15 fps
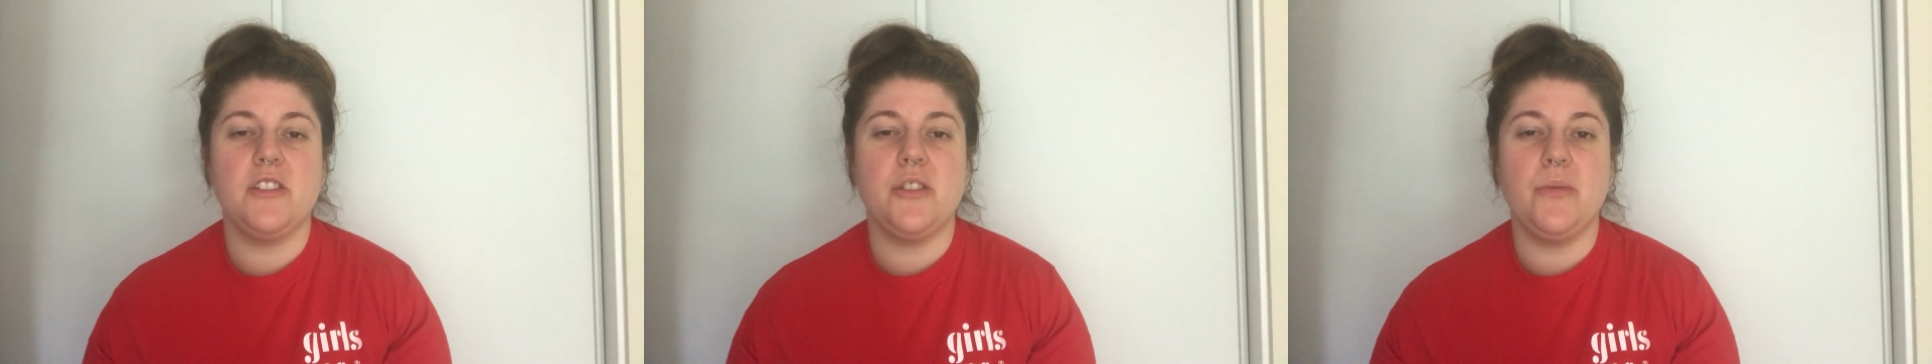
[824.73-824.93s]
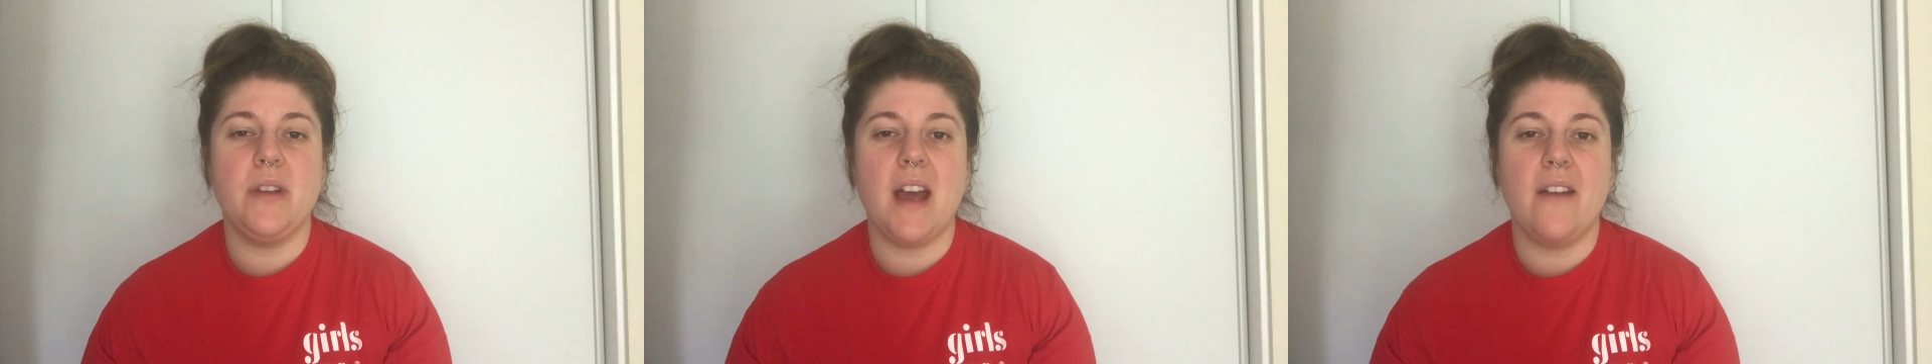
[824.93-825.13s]

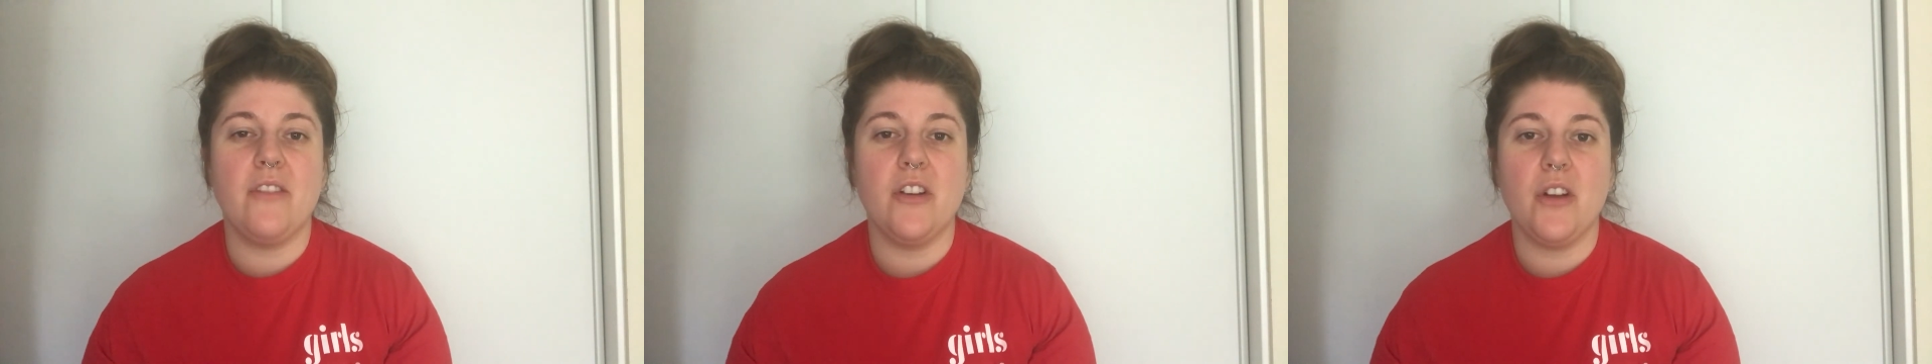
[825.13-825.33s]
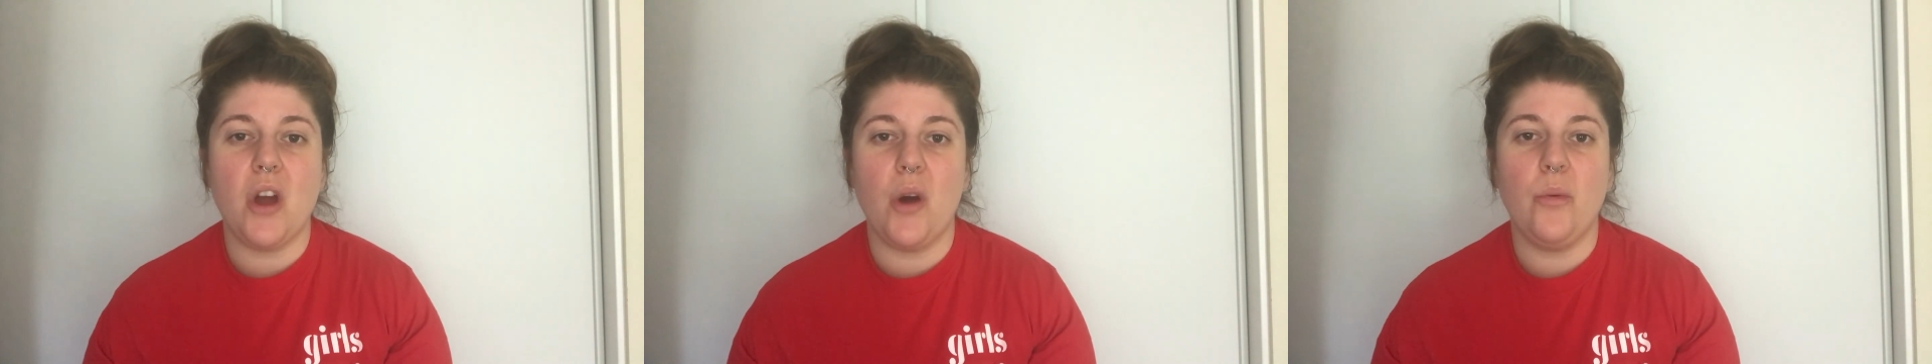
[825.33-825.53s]
because
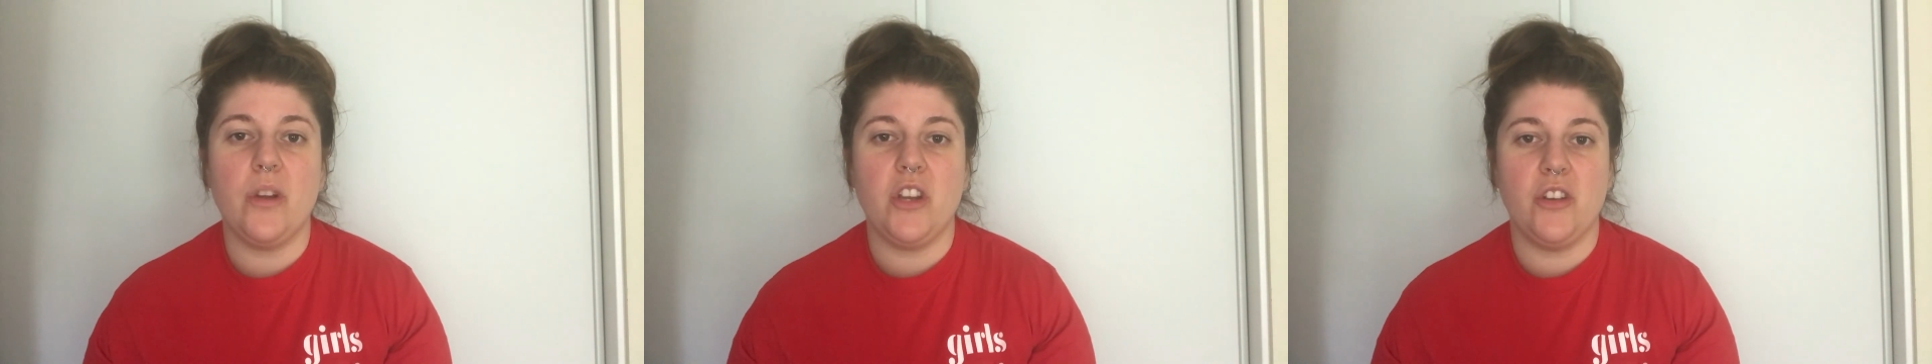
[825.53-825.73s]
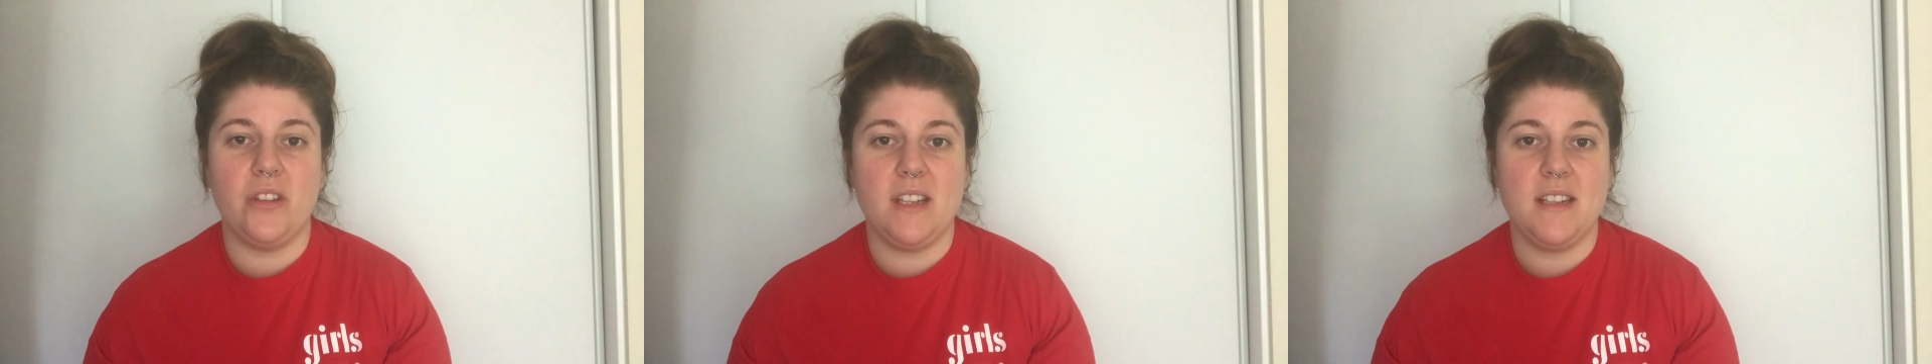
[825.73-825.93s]
you never
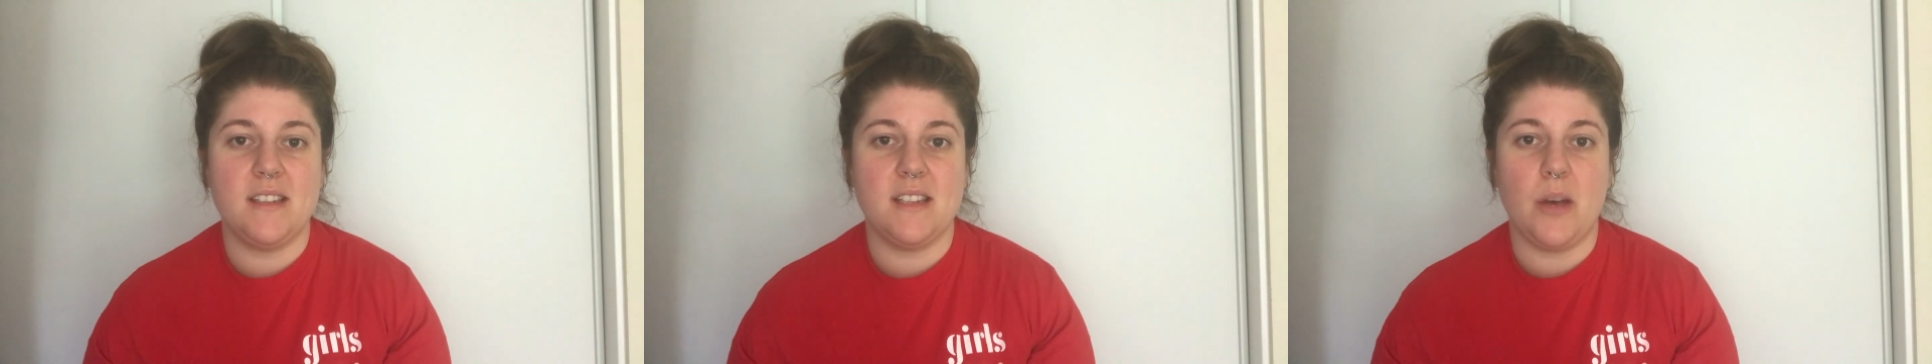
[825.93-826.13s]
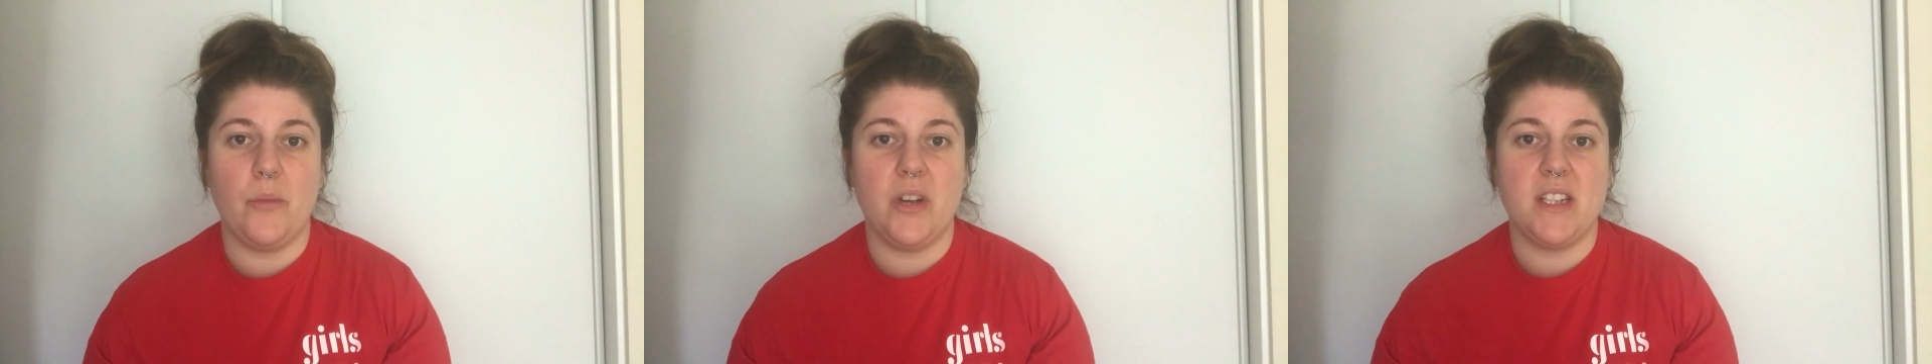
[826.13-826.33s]
know when
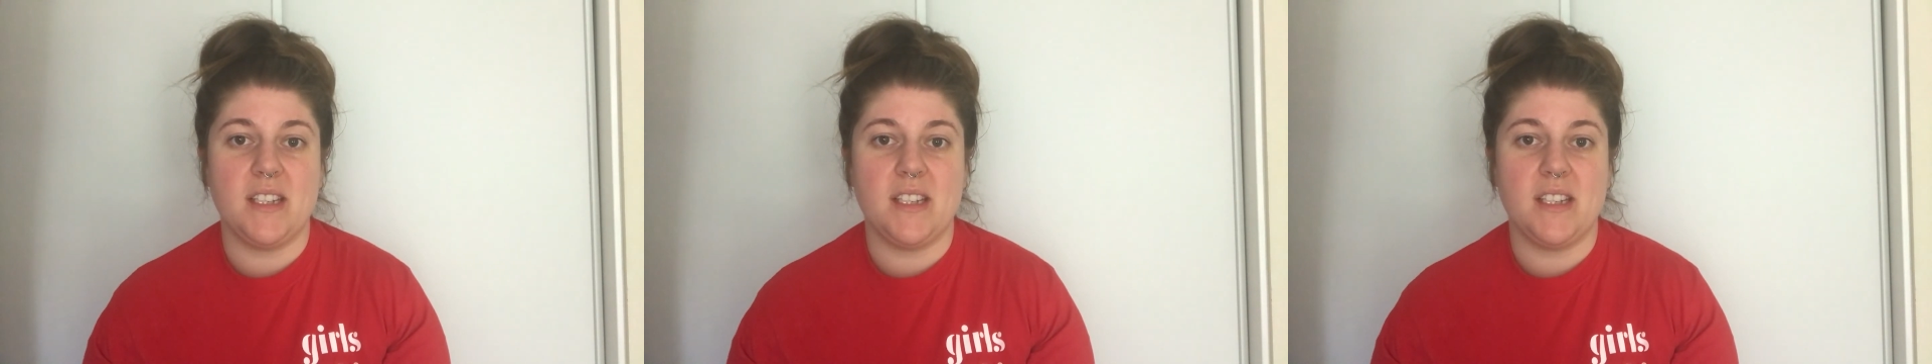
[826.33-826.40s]
you'll need